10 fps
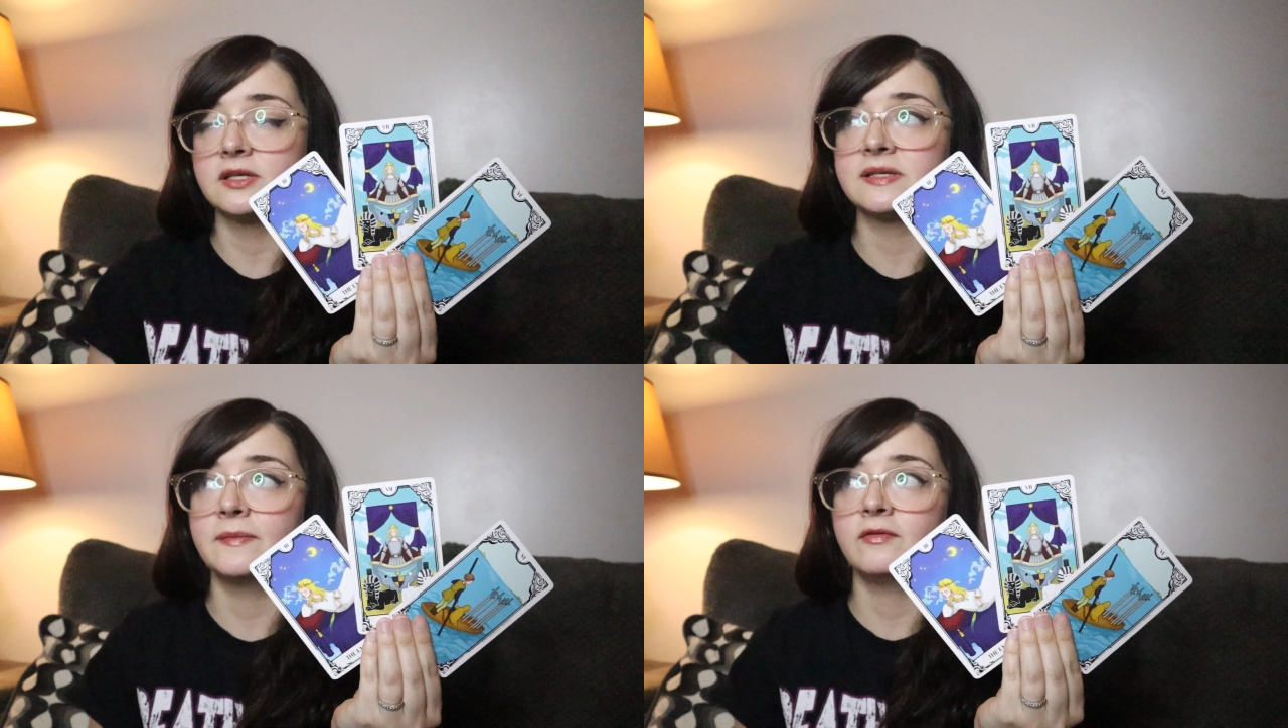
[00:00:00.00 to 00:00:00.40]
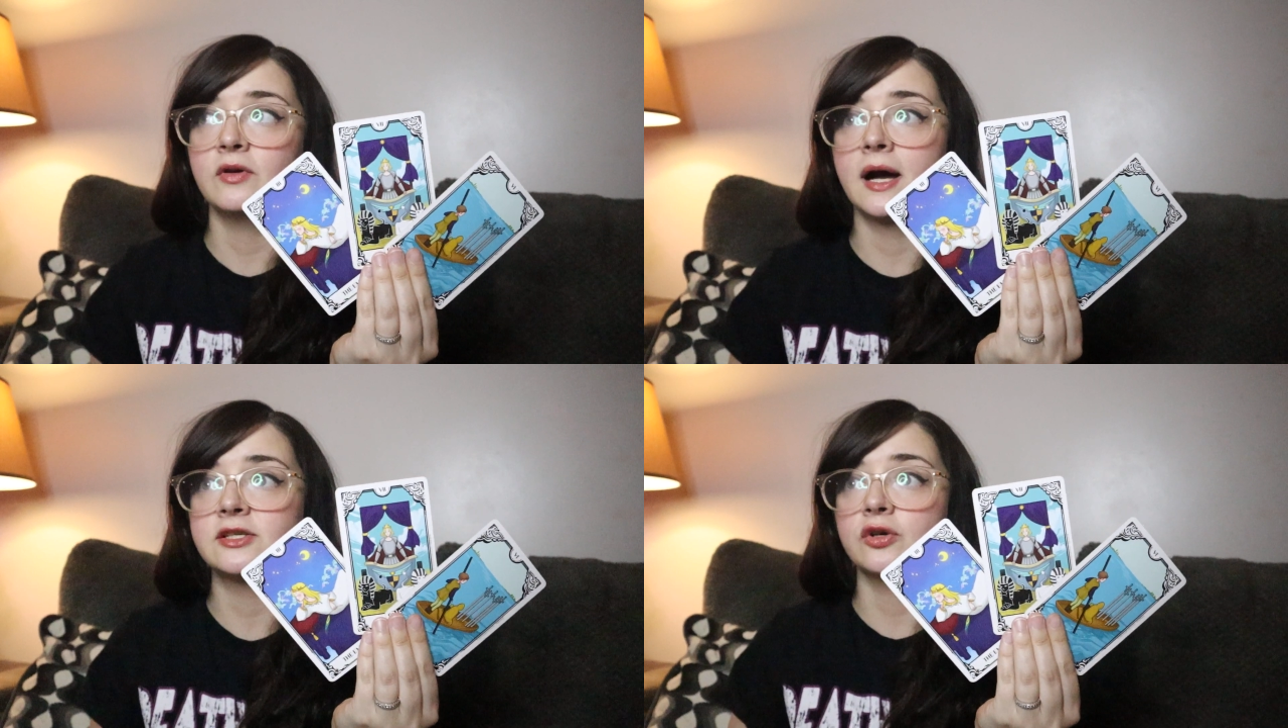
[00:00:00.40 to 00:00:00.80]
So some of
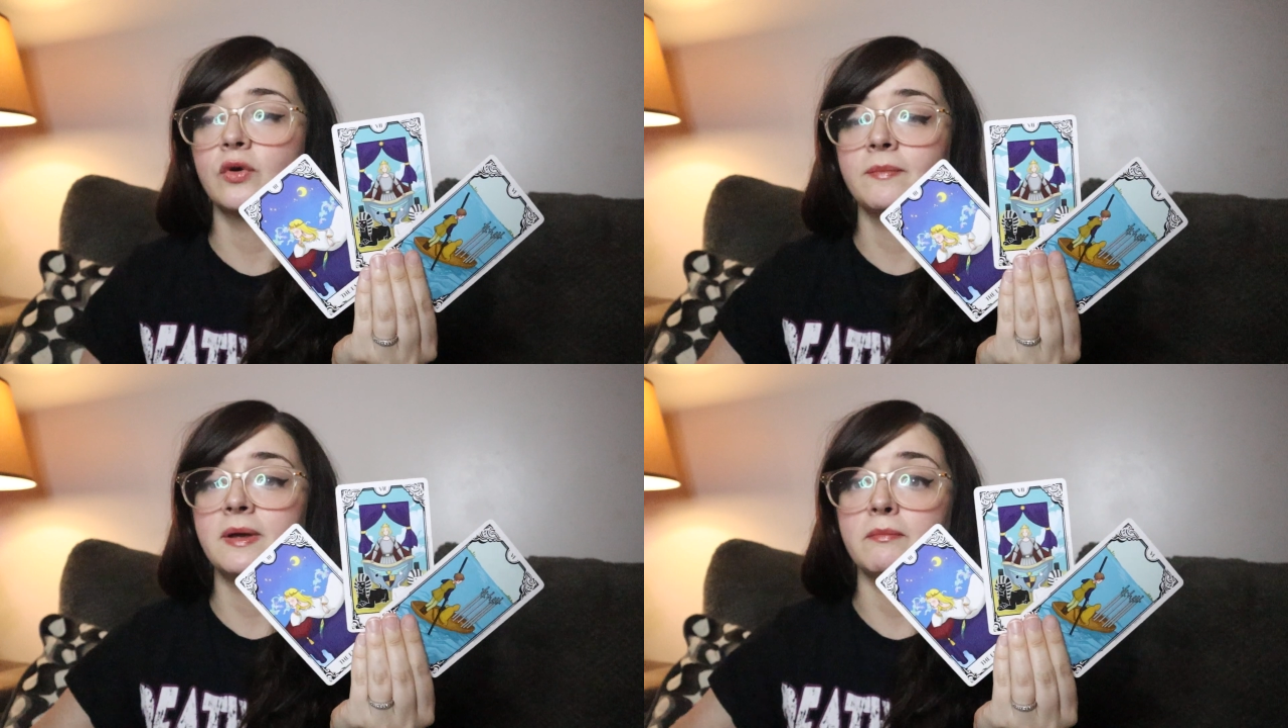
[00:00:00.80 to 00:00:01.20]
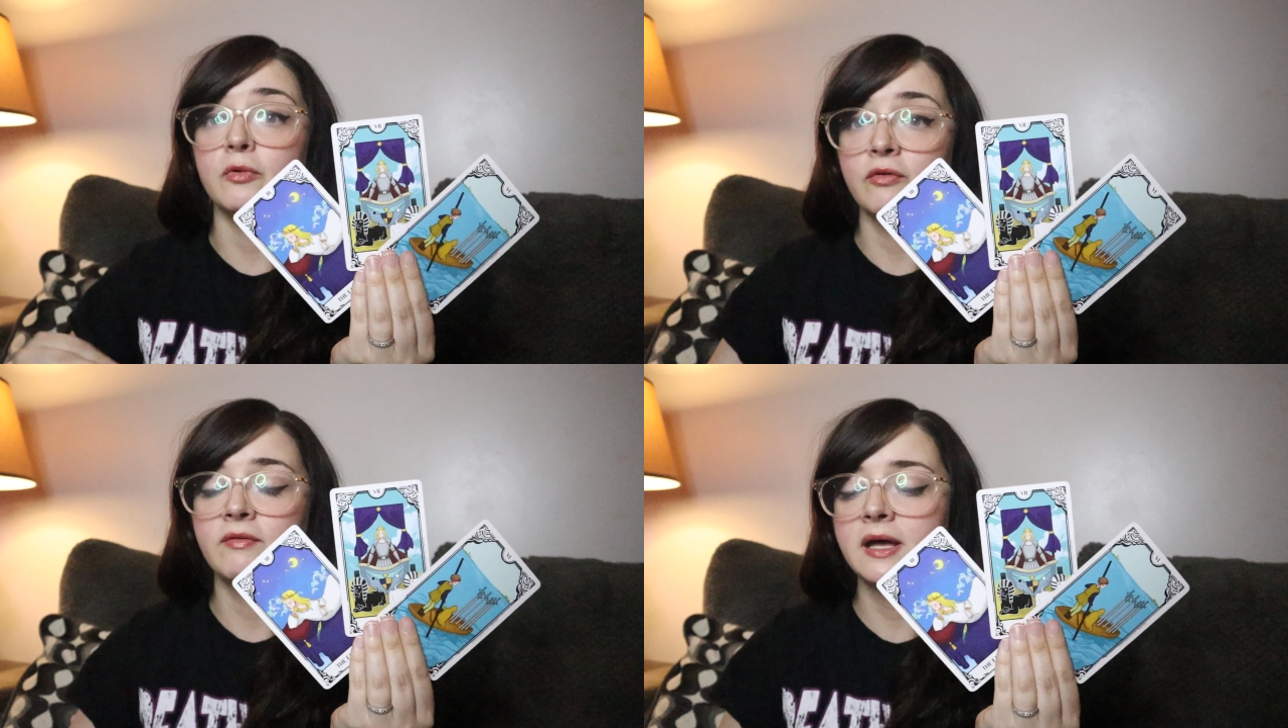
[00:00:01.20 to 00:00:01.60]
you guys, you're going to be
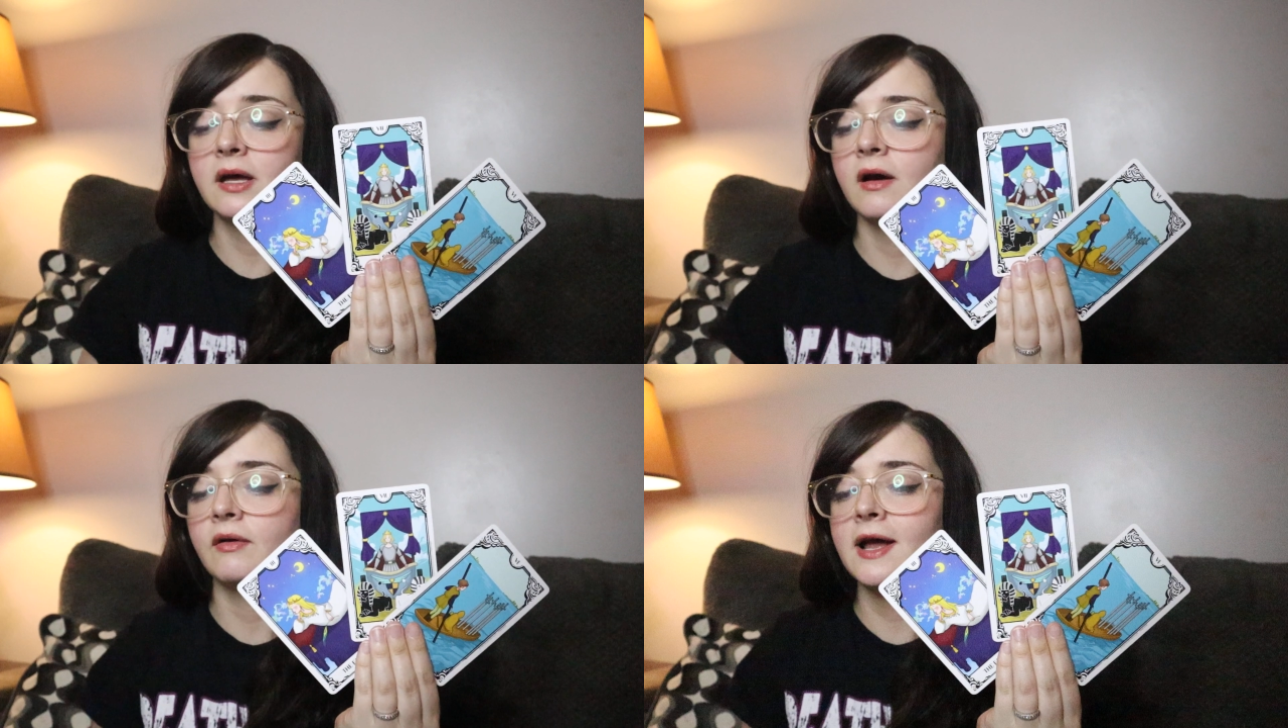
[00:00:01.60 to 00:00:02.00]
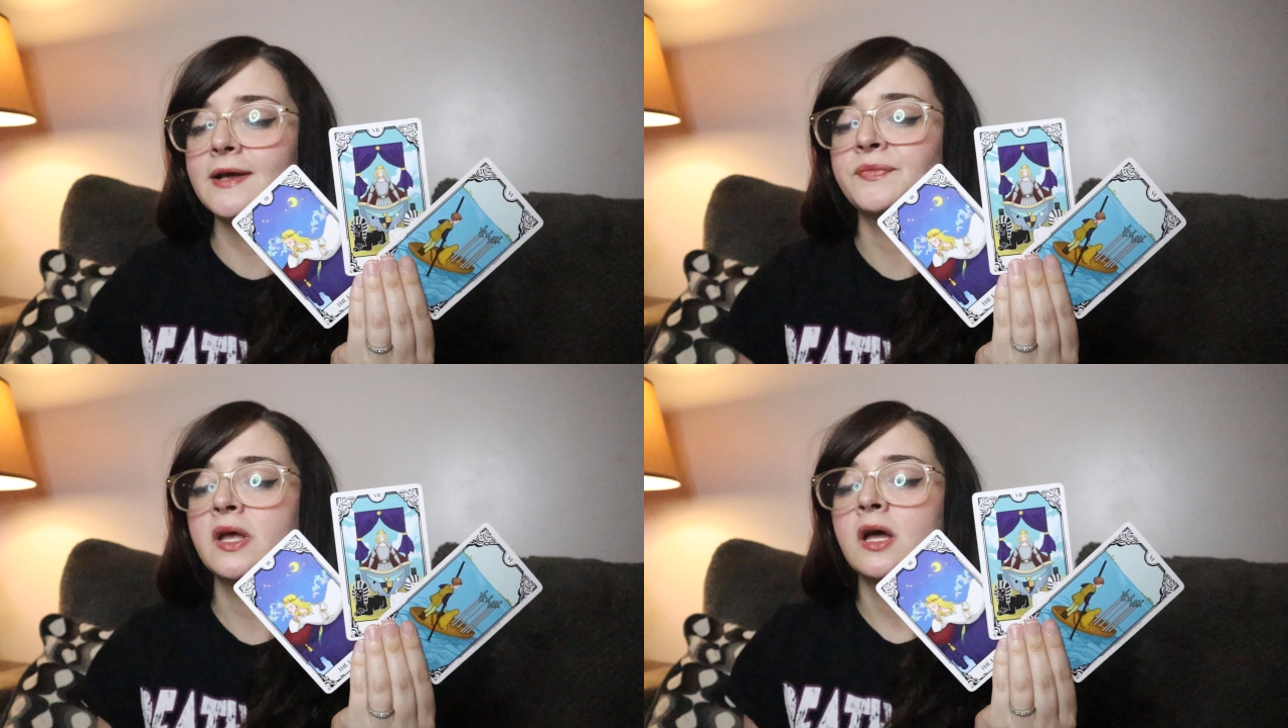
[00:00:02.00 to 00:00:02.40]
moving, all right?